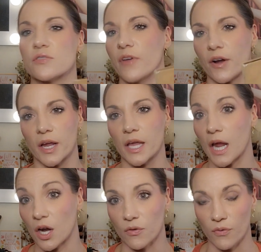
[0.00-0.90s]
very
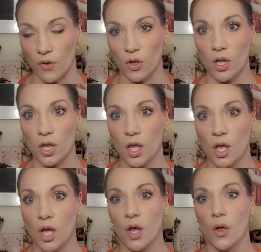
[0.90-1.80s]
careful
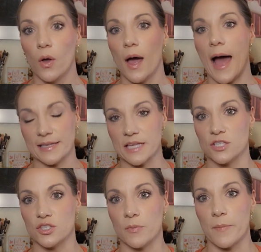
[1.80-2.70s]
as I
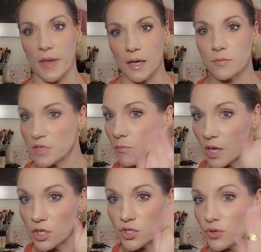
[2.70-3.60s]
do my makeup to
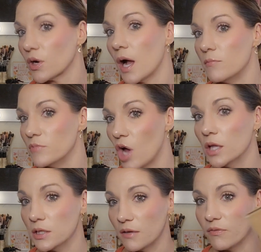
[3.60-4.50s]
make sure I'm
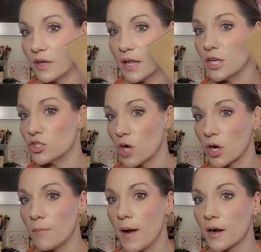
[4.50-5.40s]
not leaving like
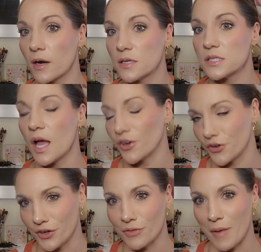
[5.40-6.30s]
dark marks
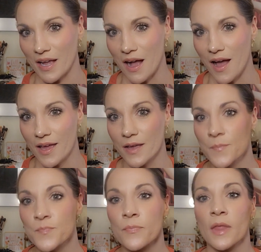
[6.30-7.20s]
underneath my eye.
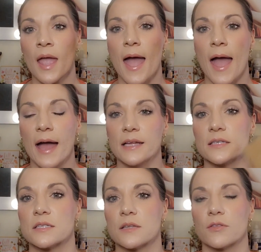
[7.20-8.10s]

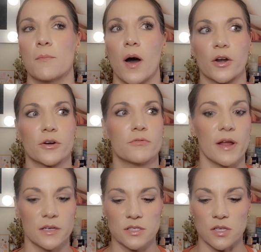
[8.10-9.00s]
And the Modern
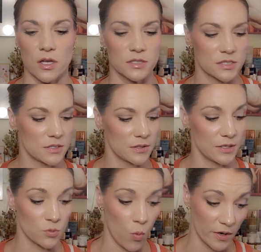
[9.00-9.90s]
Renaissance
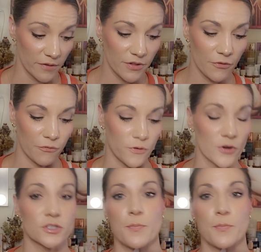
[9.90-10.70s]
is one of their first